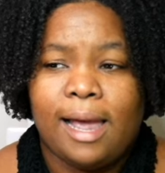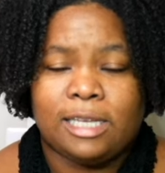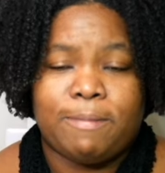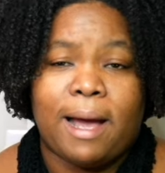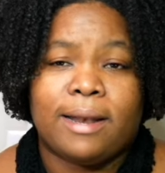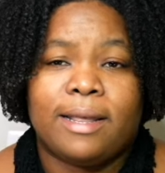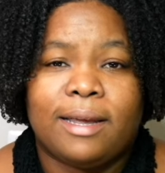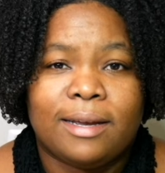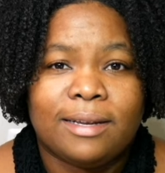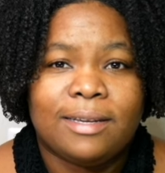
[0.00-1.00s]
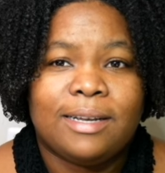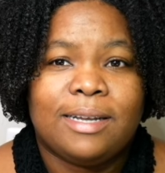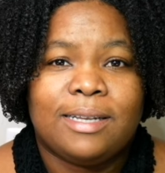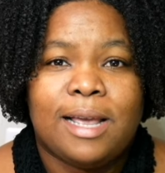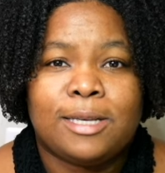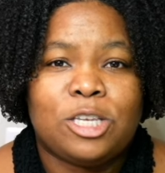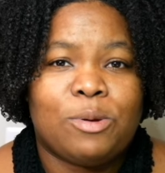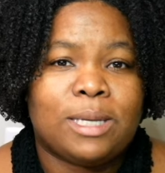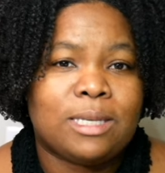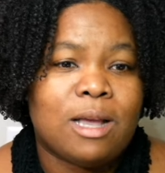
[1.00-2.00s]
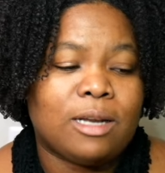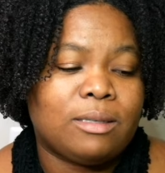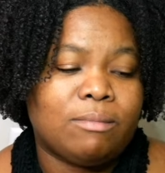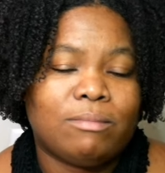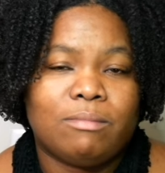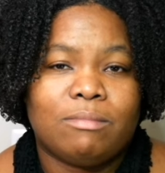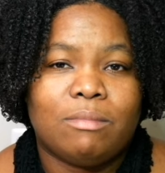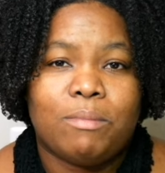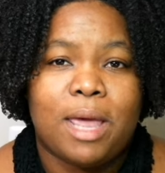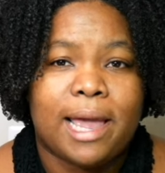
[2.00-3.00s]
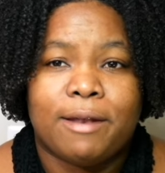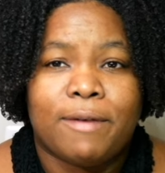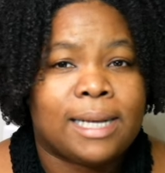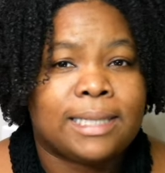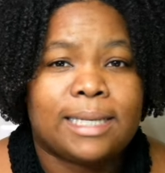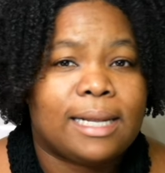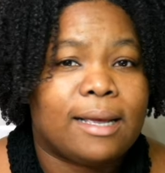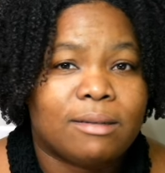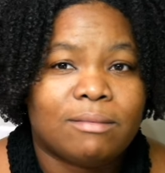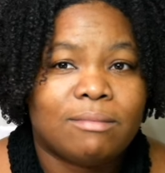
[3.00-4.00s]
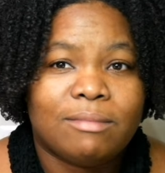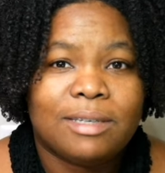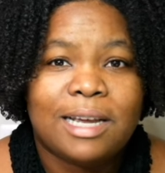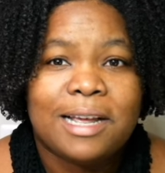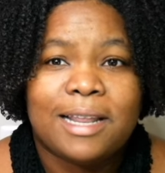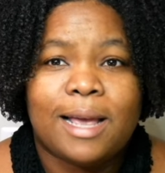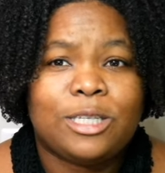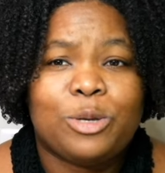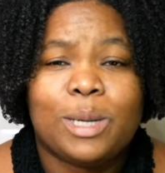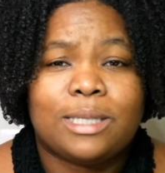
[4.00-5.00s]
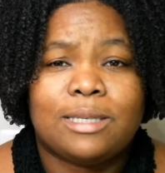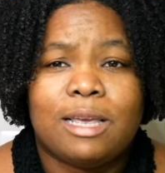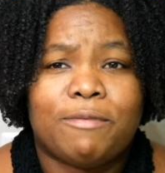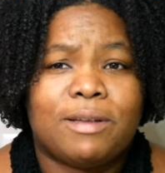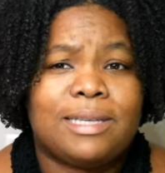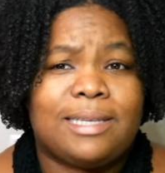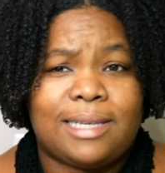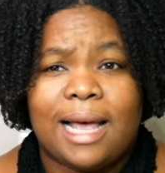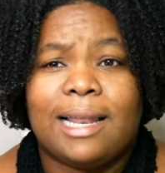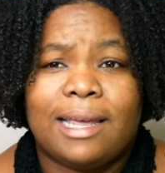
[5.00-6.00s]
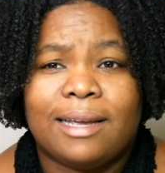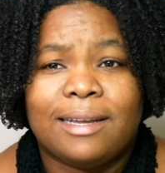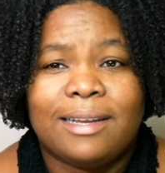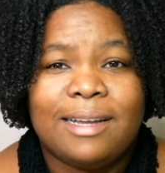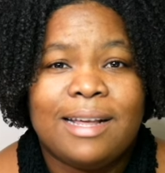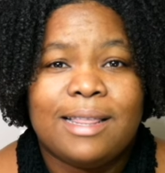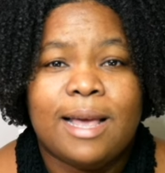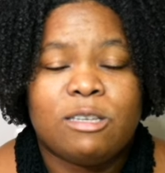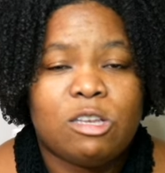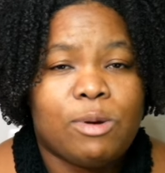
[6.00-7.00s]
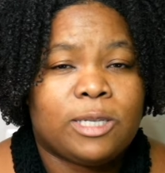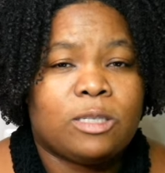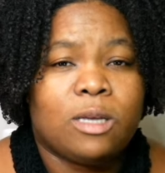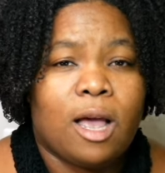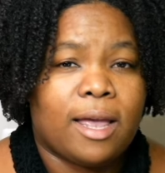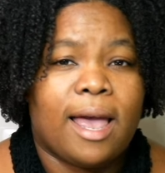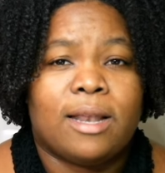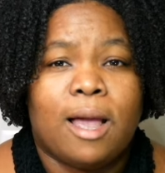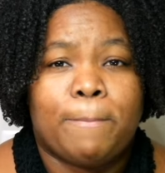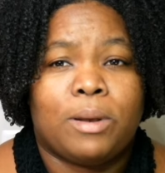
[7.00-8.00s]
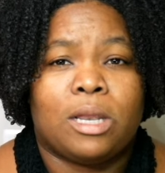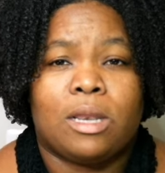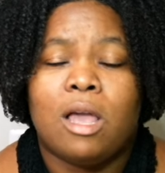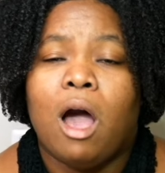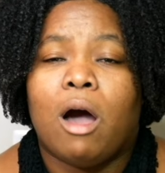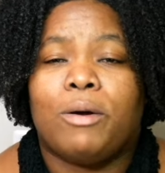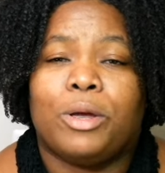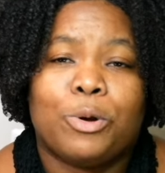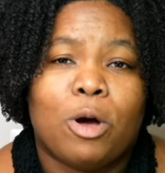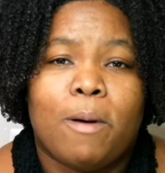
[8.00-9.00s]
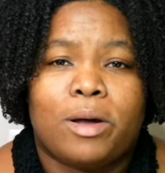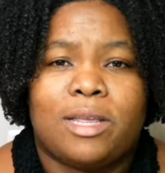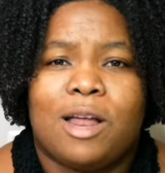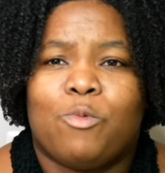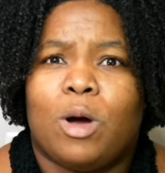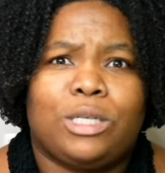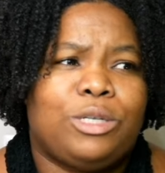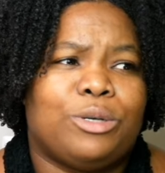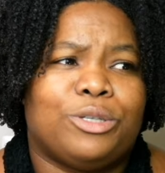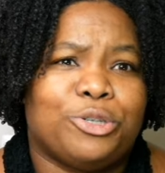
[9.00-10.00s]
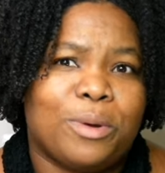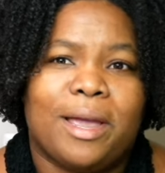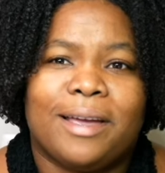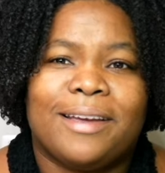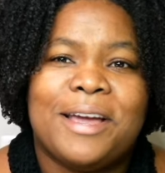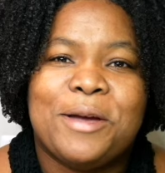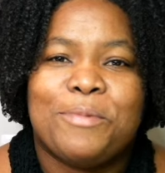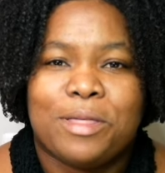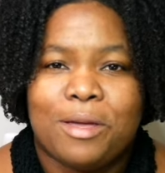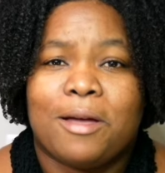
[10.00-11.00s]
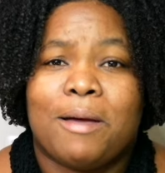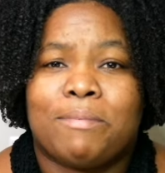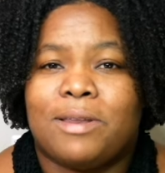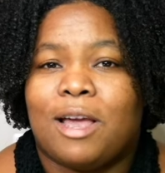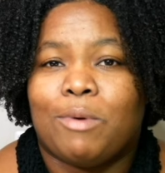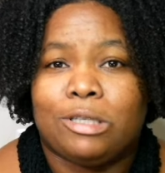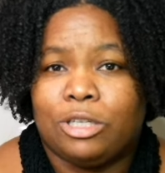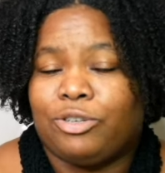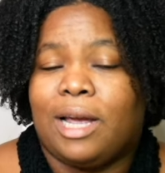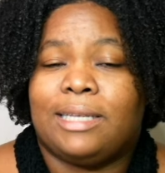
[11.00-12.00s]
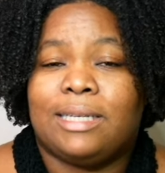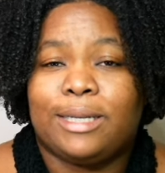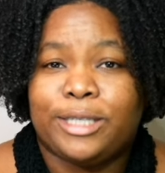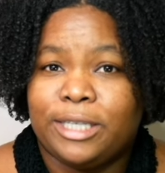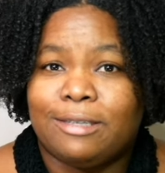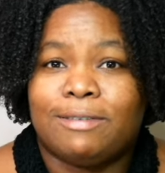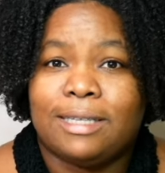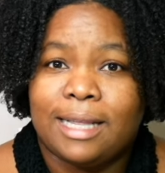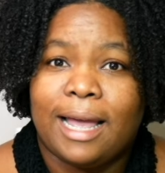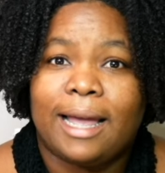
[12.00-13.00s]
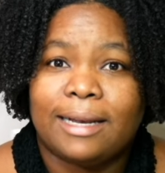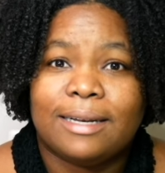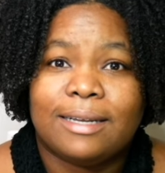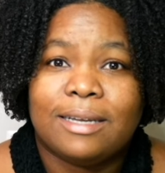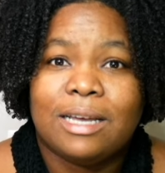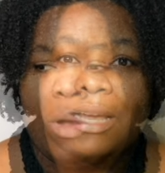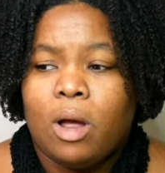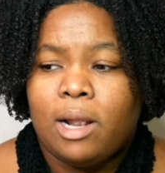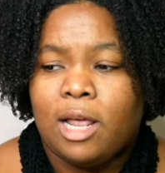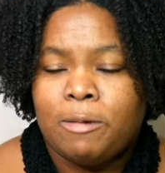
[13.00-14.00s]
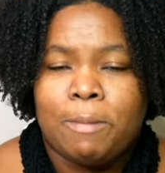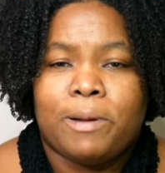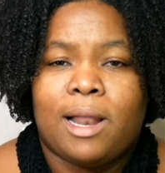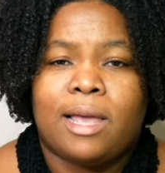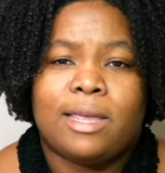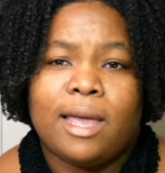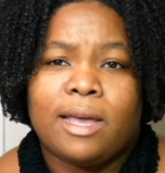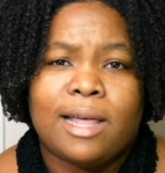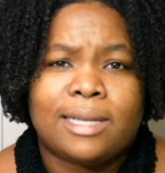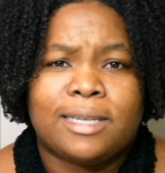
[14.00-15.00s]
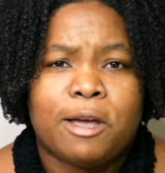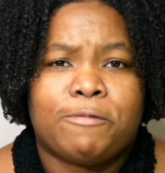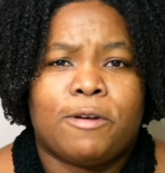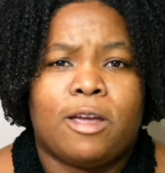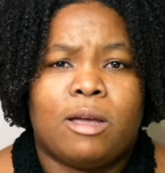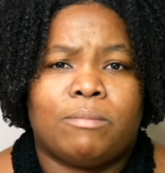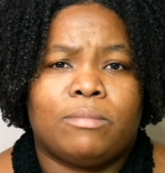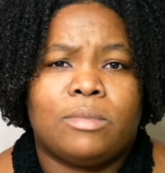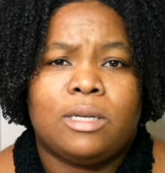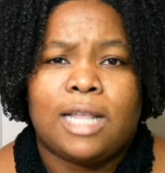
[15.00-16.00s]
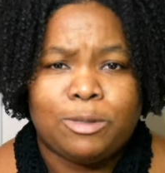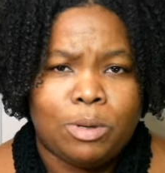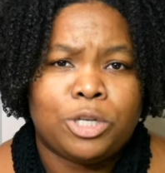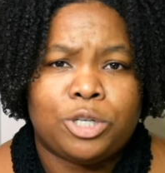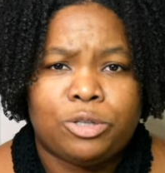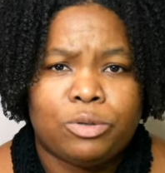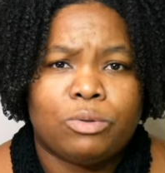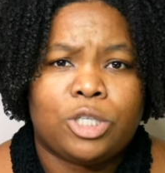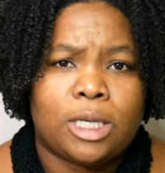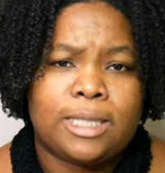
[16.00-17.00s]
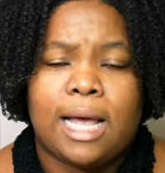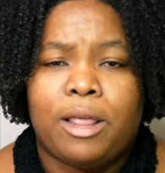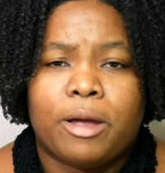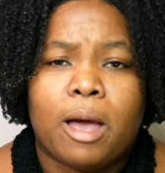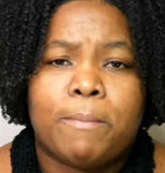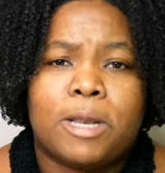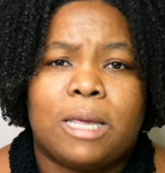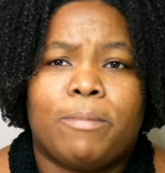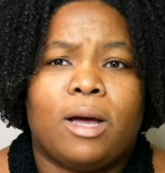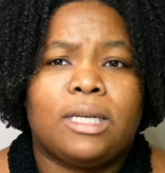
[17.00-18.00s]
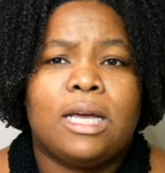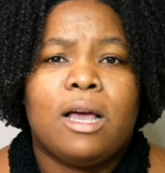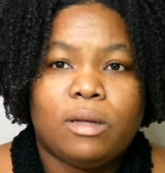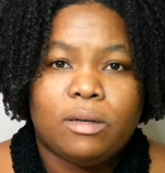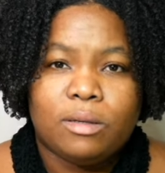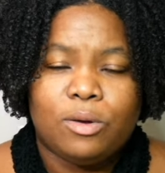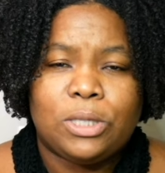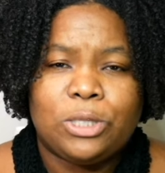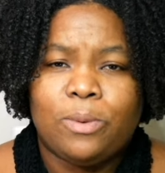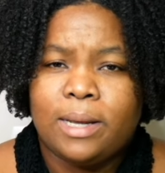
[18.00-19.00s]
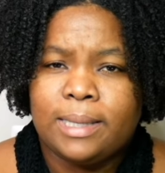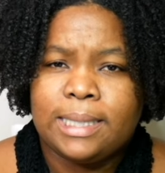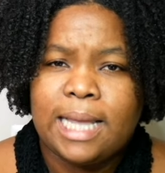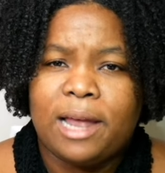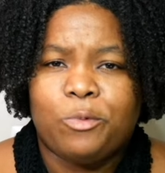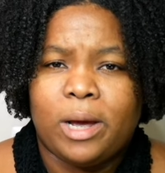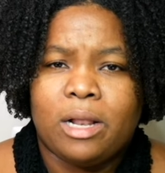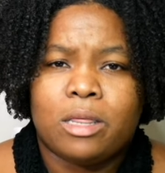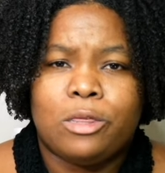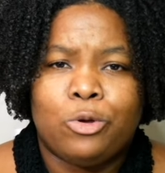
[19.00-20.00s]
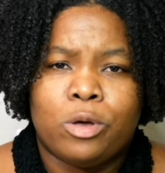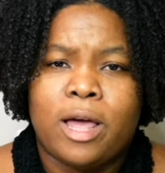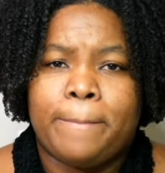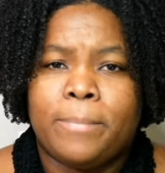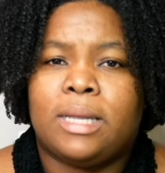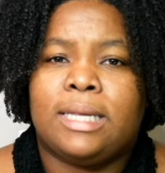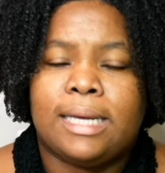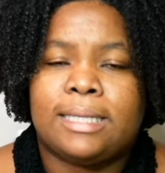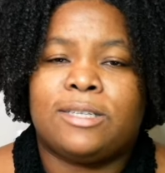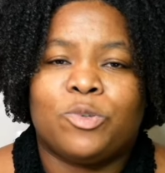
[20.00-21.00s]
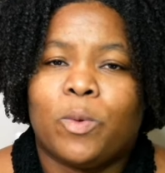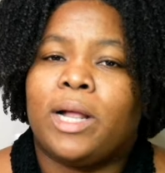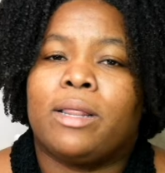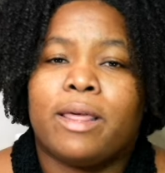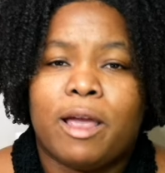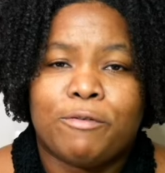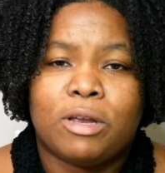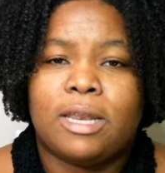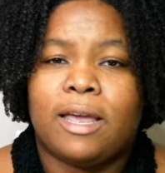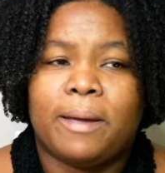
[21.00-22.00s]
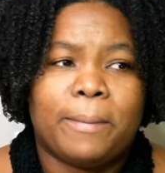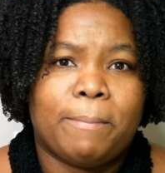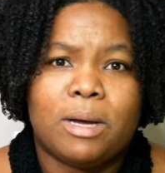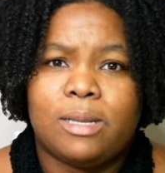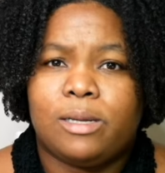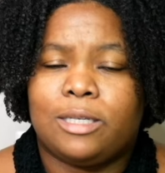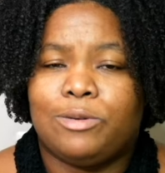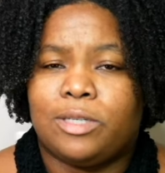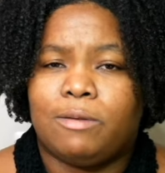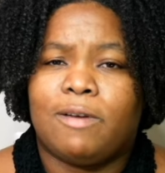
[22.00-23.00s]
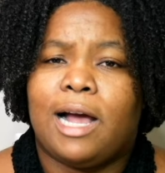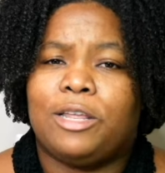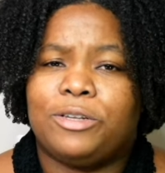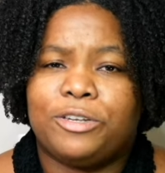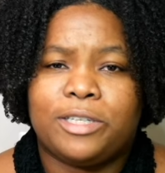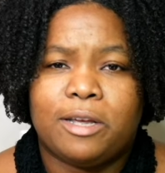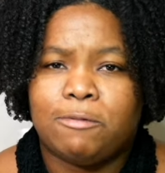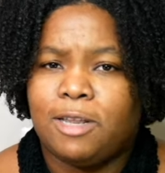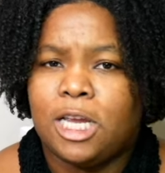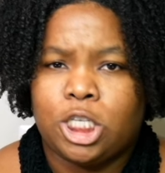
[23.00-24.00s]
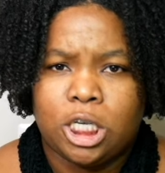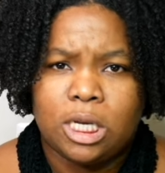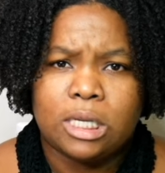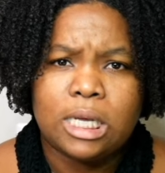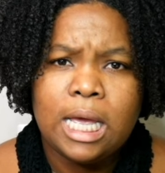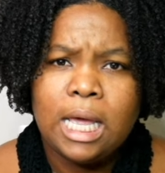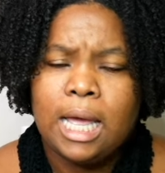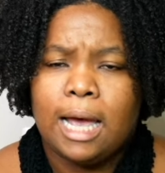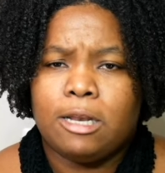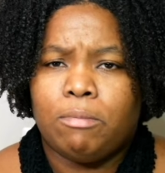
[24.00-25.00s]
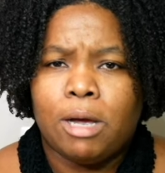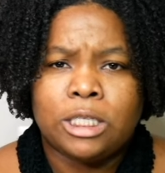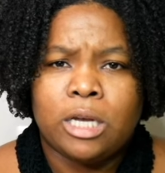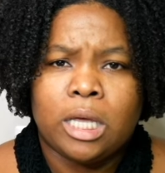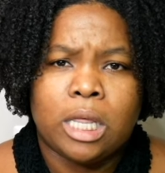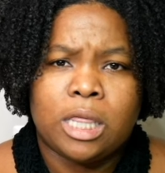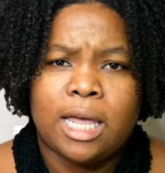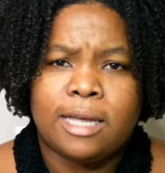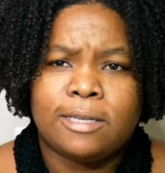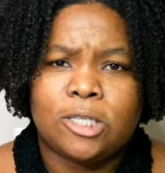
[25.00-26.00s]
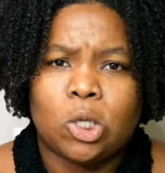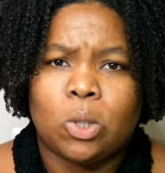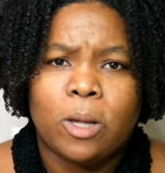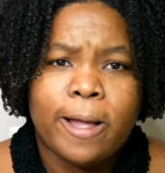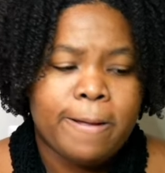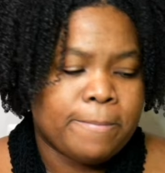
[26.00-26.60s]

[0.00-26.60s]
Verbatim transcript: expanding. The issue is not being invested in. The issue isn't even selling. The issue is, again, completely how you go about it and what you're doing with your company and what you're trying to achieve in the end. A lot of people are like, yeah, that's good for him. That's what he should do. Just sell your company. But those who understand wealth know that money isn't wealth. Every day, money is losing value due to inflation and a bunch of other things. So